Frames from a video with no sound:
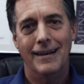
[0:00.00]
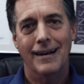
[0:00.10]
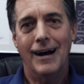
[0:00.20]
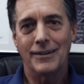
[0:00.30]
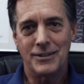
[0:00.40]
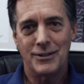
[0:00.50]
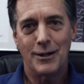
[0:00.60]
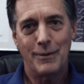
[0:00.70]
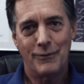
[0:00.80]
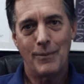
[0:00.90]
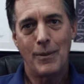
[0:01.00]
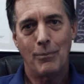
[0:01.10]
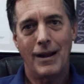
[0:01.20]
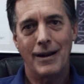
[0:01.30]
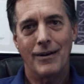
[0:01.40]
I'll determine from the
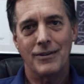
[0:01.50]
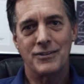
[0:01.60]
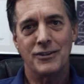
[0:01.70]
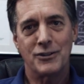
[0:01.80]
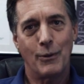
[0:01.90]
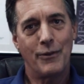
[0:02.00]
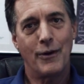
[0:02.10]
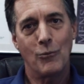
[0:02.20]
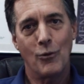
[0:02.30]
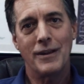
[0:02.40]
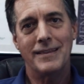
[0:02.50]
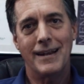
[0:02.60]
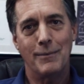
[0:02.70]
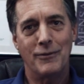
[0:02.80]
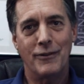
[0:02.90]
prior art search whether I'm worried that
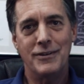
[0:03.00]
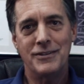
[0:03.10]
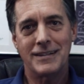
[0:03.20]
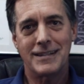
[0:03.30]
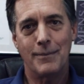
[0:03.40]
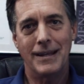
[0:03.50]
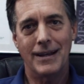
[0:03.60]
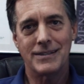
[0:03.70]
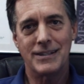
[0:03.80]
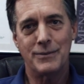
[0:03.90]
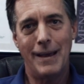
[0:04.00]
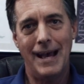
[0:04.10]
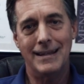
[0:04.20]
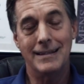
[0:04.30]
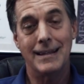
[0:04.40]
I'm infringing somebody else's patent